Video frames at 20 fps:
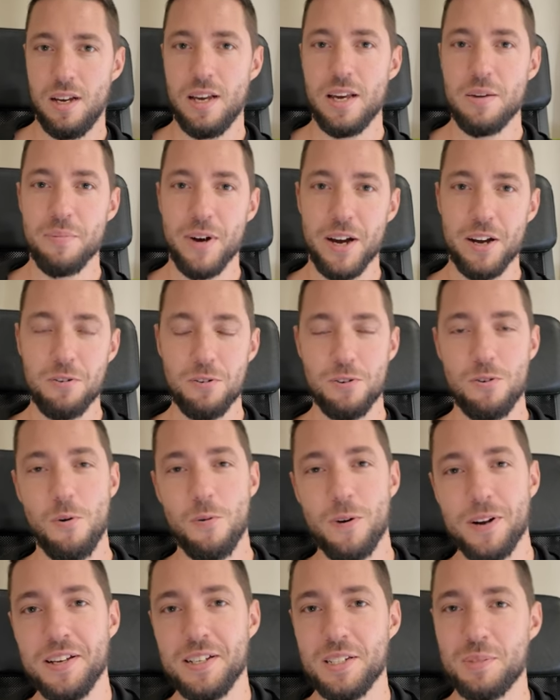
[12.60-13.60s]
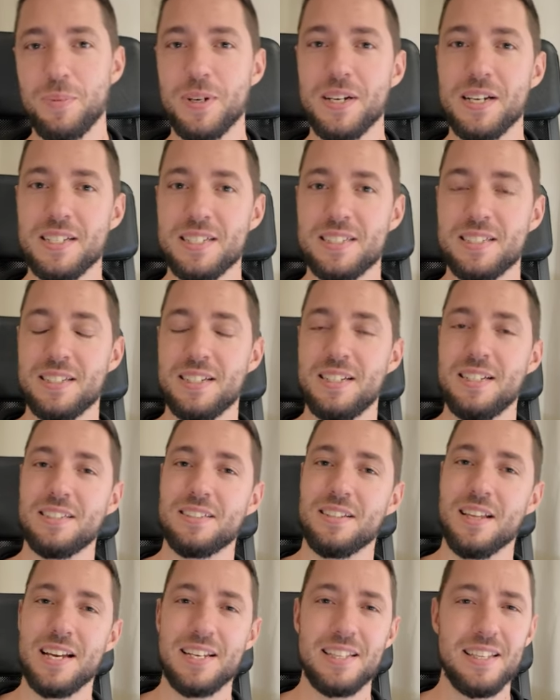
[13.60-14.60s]
A micro coworking space
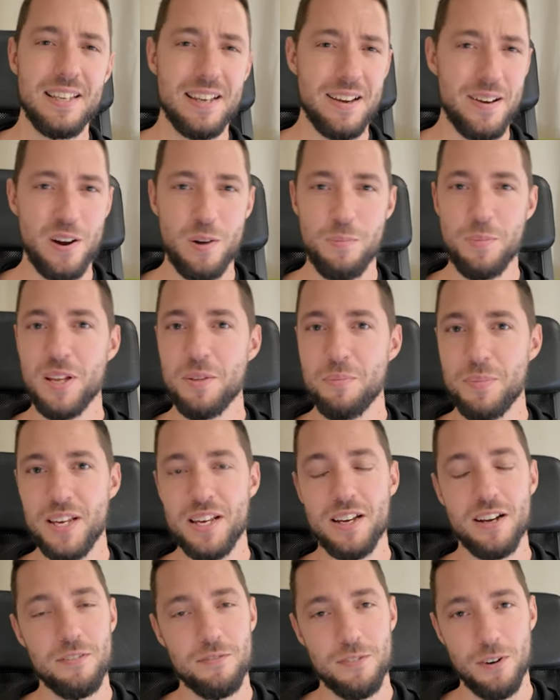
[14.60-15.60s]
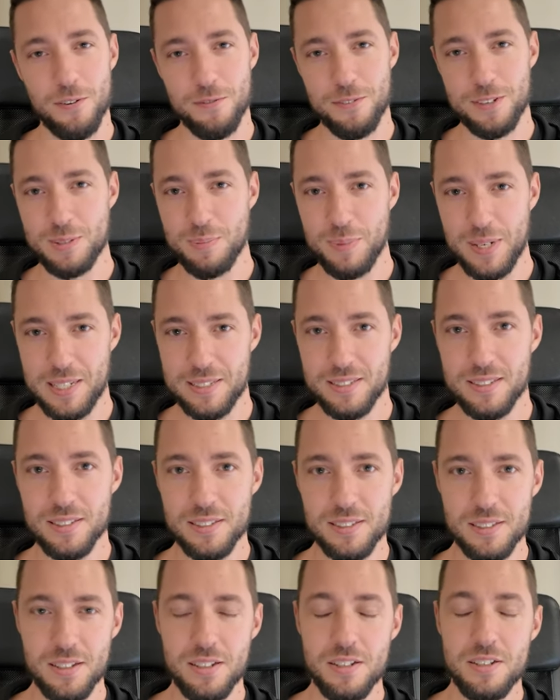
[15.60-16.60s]
is like the Airbnb of office
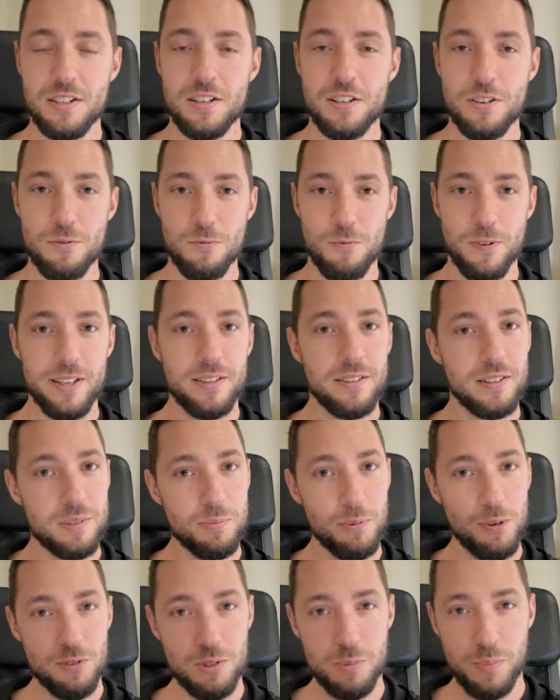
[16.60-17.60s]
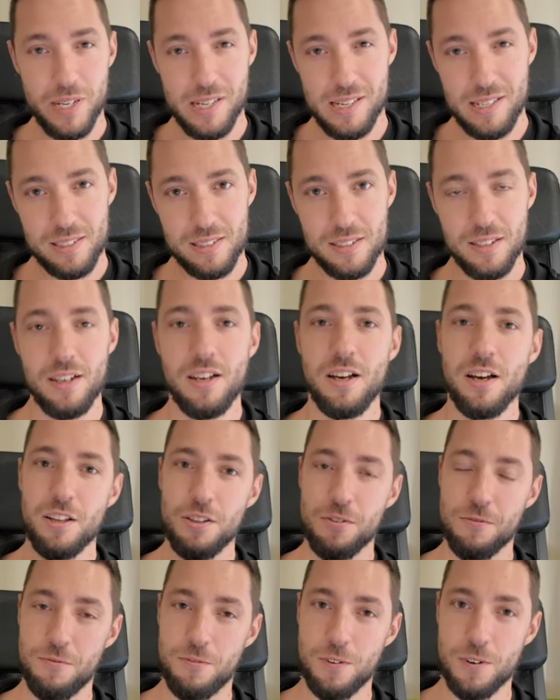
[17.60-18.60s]
spaces. You rent a small space,
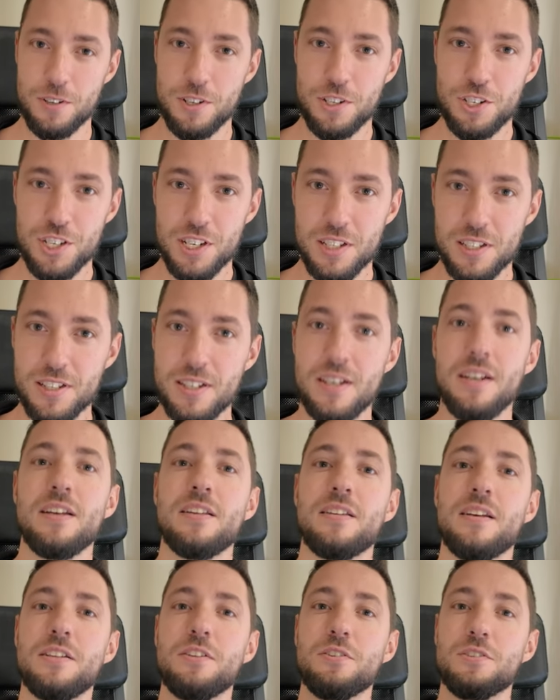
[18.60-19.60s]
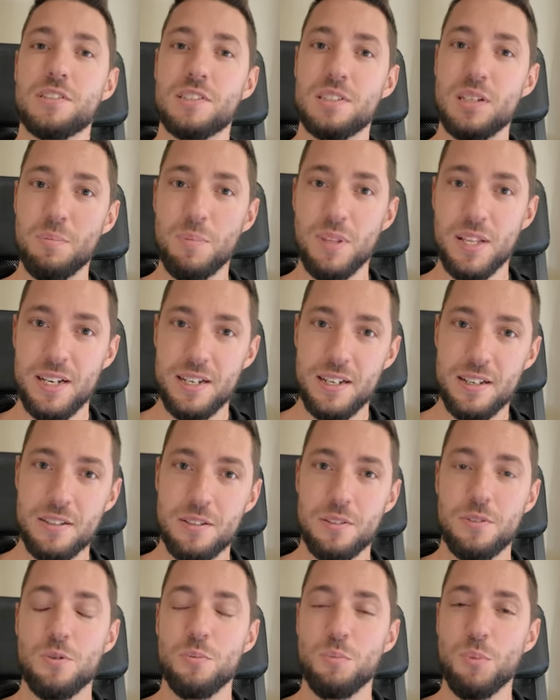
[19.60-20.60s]
you furnish it, and then you sublet
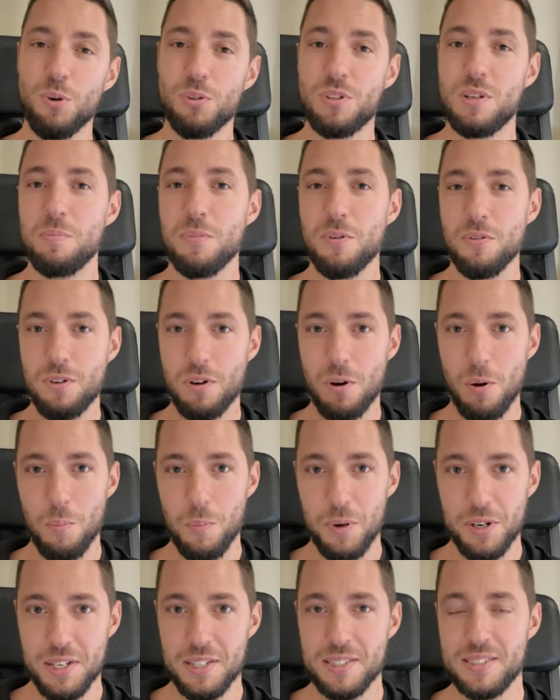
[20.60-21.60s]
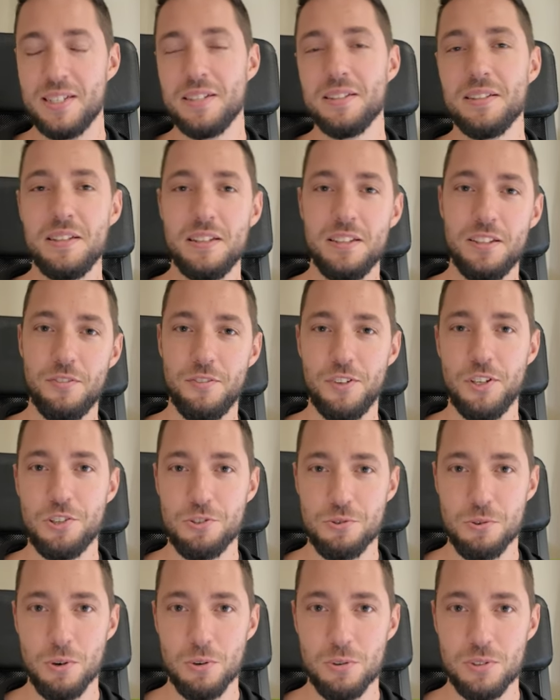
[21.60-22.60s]
it to multiple companies and
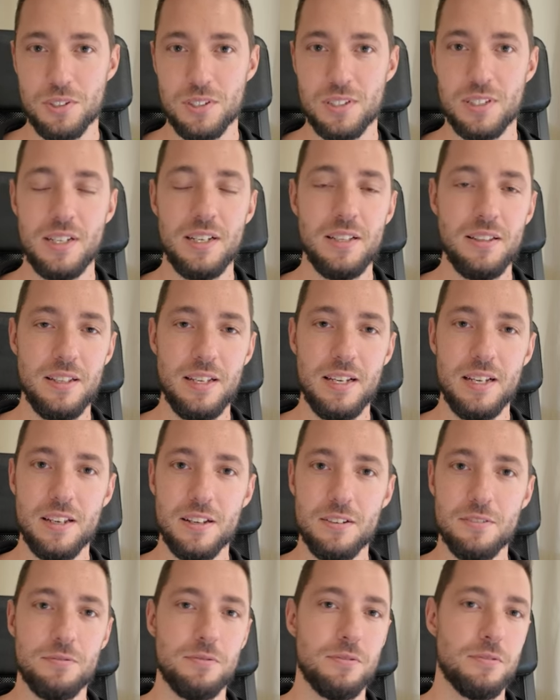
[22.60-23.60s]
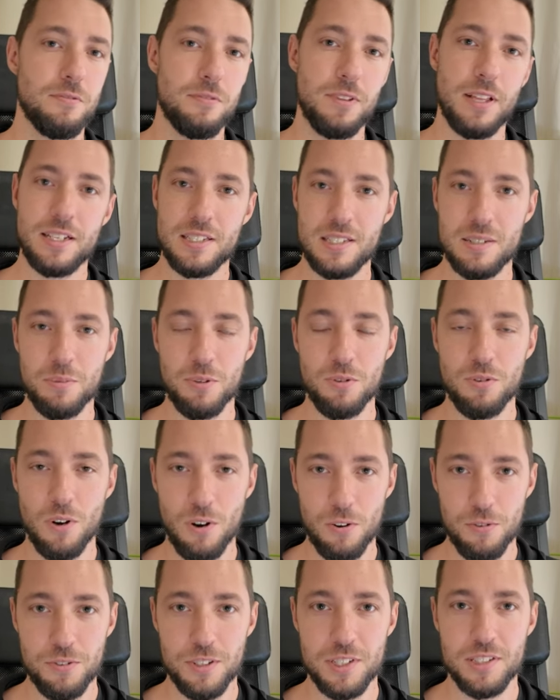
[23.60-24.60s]
individuals in need of flexible
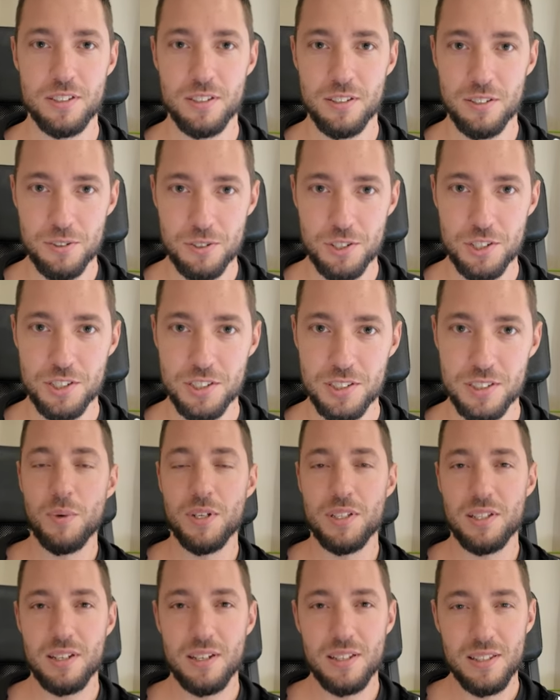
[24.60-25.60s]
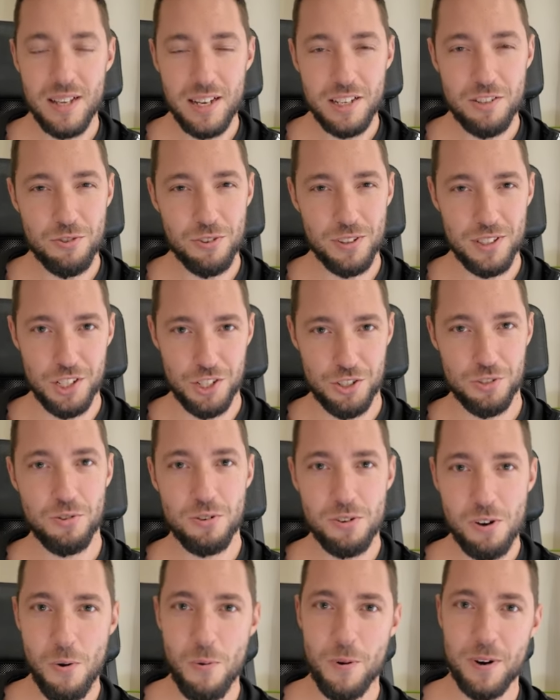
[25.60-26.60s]
office solutions. But unlike
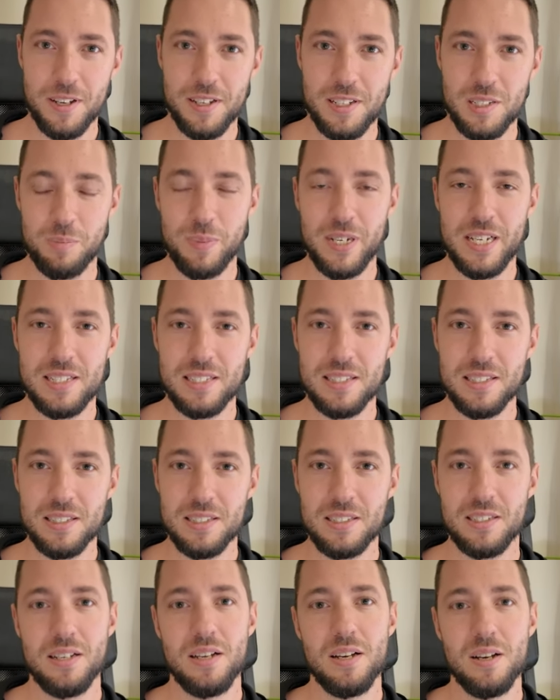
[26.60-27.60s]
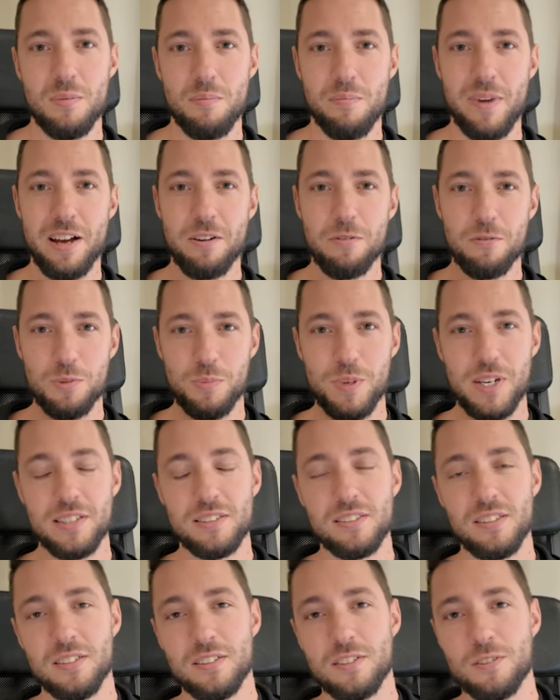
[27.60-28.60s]
traditional coworking spaces,
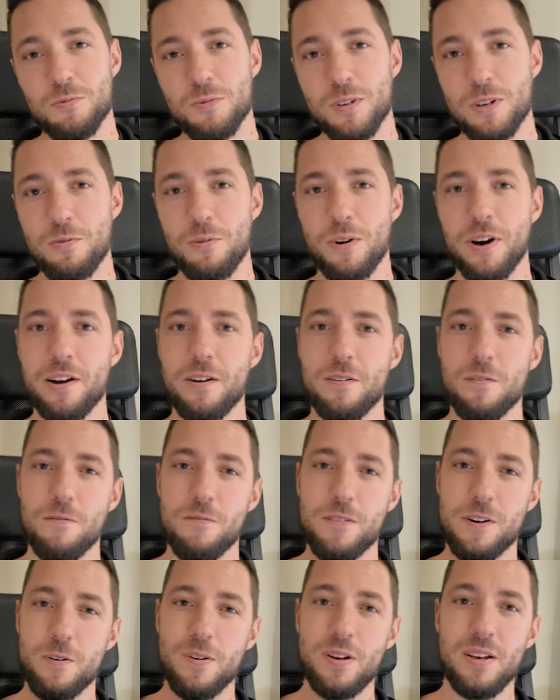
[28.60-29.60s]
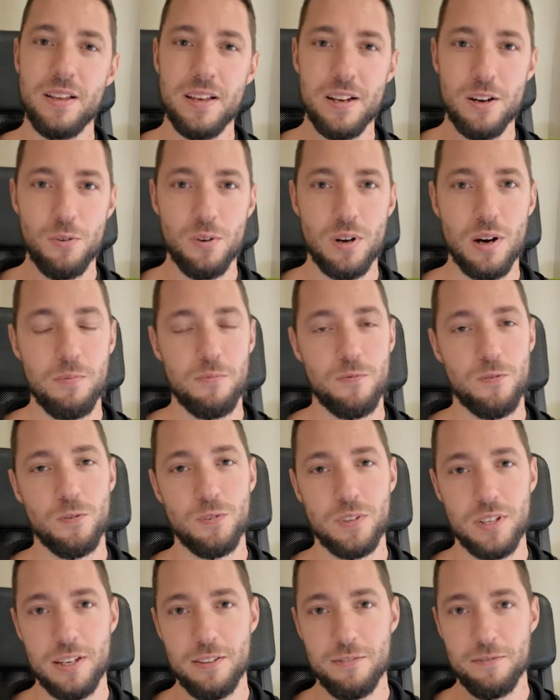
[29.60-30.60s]
microspaces require very little
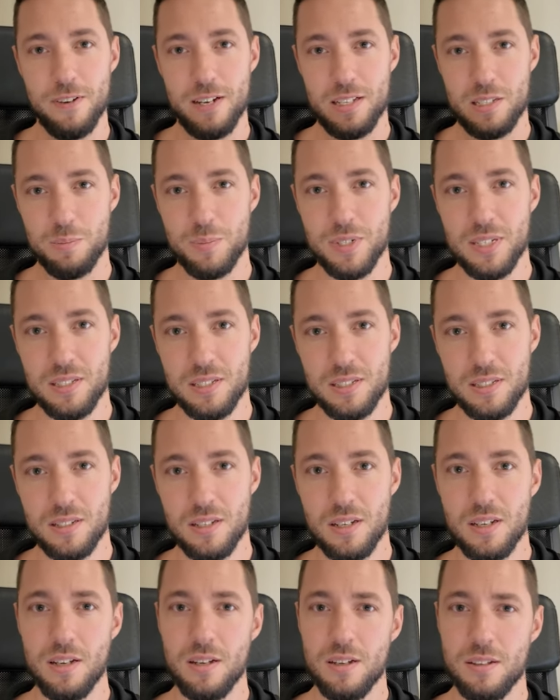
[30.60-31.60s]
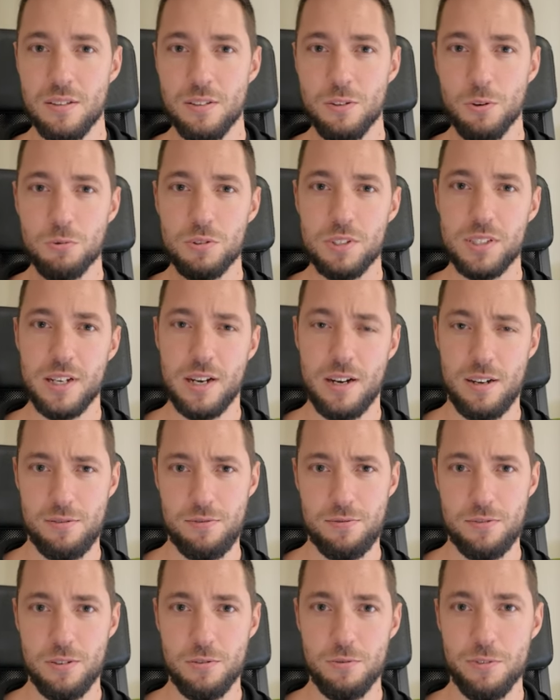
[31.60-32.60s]
upfront investments, no
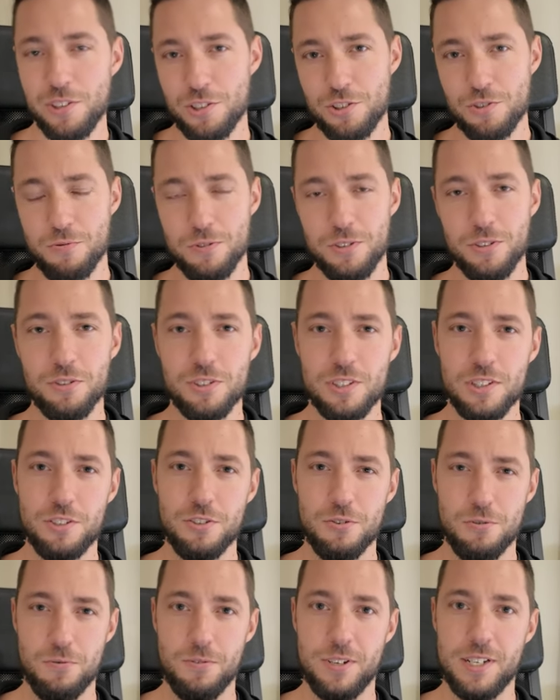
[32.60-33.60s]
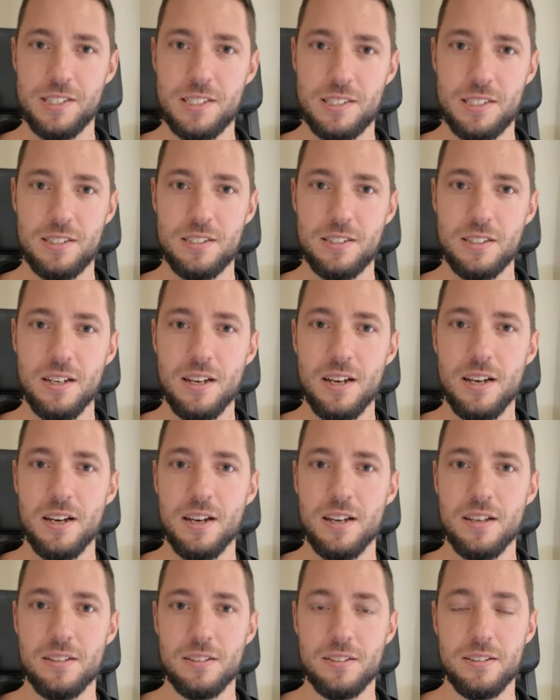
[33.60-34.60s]
staff, which reduces your risks,
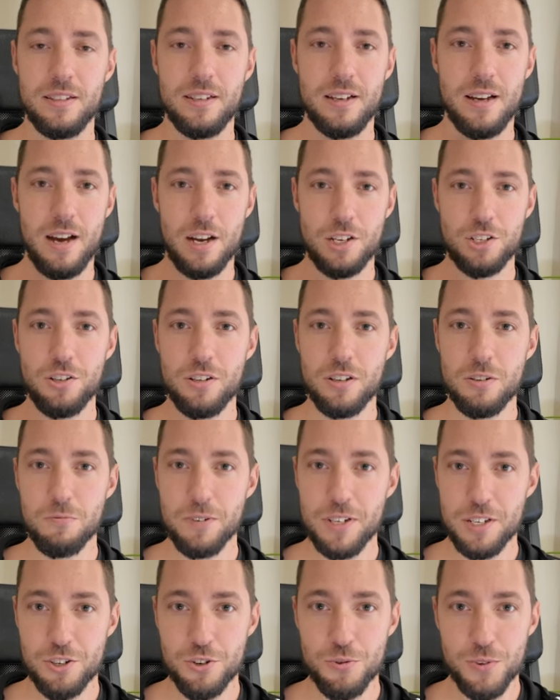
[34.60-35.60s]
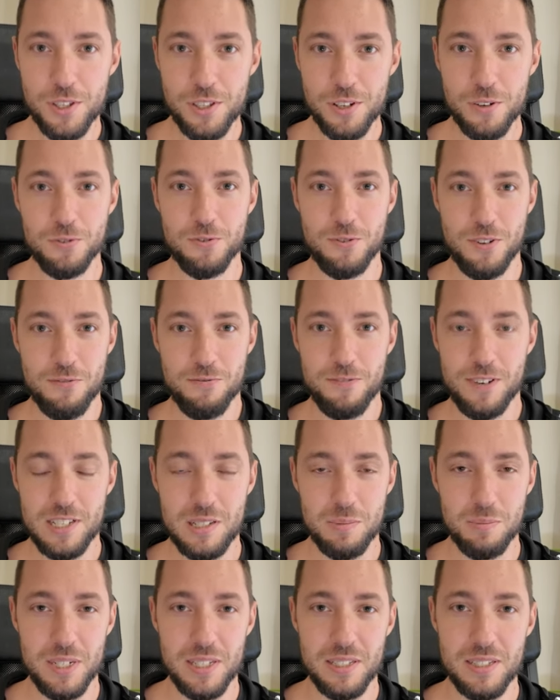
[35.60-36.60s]
and they actually reach a return on
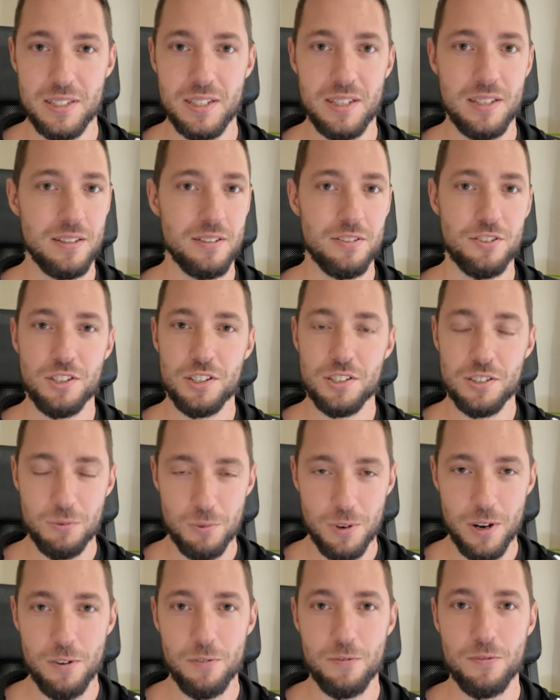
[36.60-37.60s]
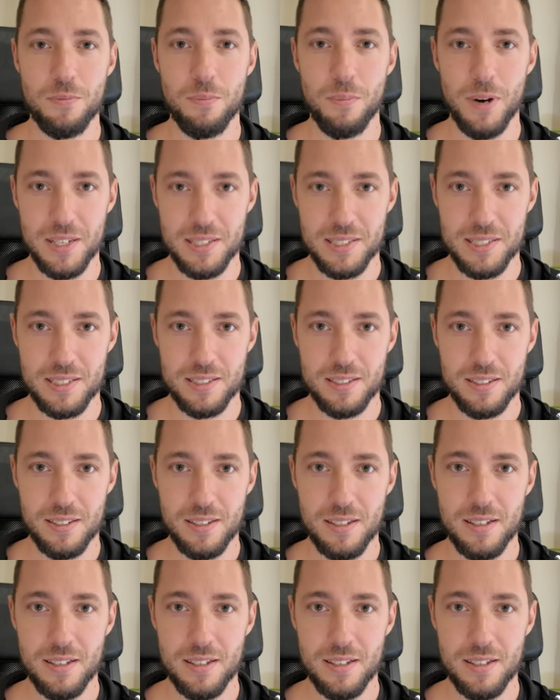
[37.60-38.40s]
investment in just 12 months.